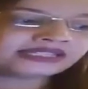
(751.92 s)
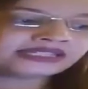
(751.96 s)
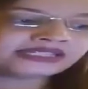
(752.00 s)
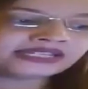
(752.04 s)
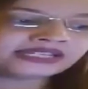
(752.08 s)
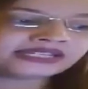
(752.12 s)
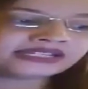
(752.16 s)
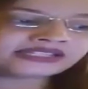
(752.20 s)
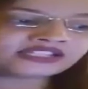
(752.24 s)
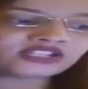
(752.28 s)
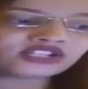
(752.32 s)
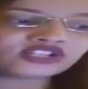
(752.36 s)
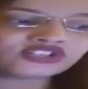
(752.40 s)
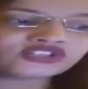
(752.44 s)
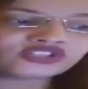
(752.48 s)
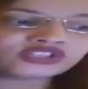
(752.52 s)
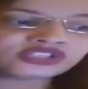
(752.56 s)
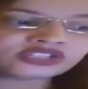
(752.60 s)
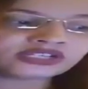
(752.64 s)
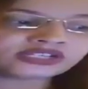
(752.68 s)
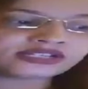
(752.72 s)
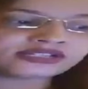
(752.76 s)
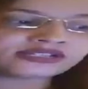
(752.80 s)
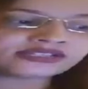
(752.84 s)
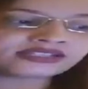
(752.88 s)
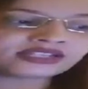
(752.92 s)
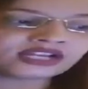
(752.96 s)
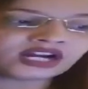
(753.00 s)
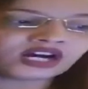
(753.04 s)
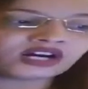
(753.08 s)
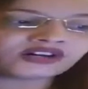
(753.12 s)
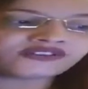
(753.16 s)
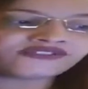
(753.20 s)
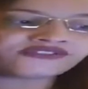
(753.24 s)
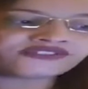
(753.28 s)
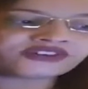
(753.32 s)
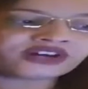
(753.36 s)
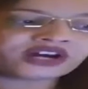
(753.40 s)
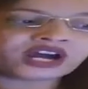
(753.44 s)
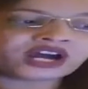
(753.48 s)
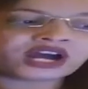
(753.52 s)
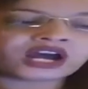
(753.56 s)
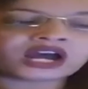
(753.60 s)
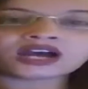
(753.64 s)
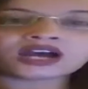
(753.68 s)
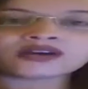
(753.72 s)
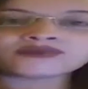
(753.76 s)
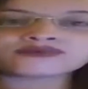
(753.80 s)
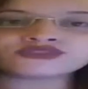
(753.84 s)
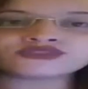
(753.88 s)
This consists of
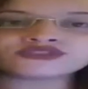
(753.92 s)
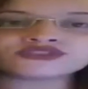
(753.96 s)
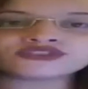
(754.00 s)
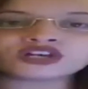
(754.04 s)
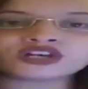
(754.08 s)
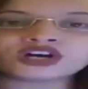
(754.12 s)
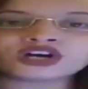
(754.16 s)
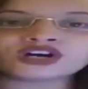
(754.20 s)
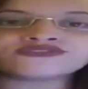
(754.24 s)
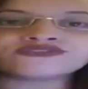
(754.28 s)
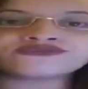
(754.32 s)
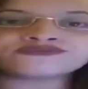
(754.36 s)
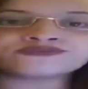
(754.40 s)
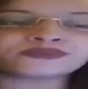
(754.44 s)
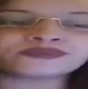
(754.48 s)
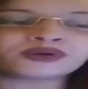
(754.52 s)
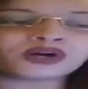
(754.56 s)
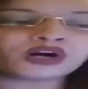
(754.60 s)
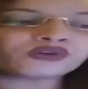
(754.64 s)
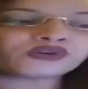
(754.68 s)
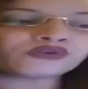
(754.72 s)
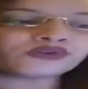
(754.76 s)
abuse of